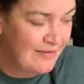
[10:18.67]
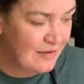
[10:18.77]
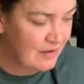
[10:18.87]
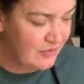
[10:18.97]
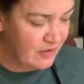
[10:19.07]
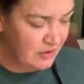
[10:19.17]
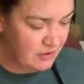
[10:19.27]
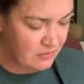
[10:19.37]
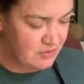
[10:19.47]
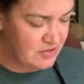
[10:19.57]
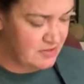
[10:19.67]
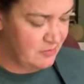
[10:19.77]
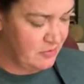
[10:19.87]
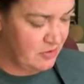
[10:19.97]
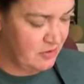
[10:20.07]
And then I thought, you know, just
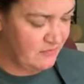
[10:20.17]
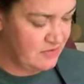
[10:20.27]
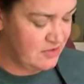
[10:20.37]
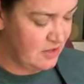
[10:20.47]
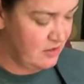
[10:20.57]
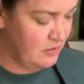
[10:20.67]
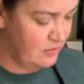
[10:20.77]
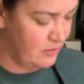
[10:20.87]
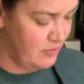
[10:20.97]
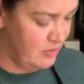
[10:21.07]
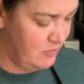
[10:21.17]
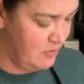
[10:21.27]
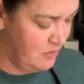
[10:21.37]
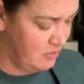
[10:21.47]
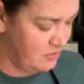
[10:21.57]
simple enough, just add a little ribbon,
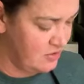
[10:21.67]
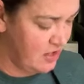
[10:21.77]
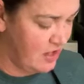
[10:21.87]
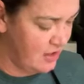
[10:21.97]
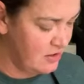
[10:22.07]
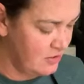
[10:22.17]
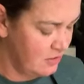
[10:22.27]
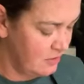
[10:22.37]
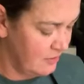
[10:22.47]
maybe a little tag.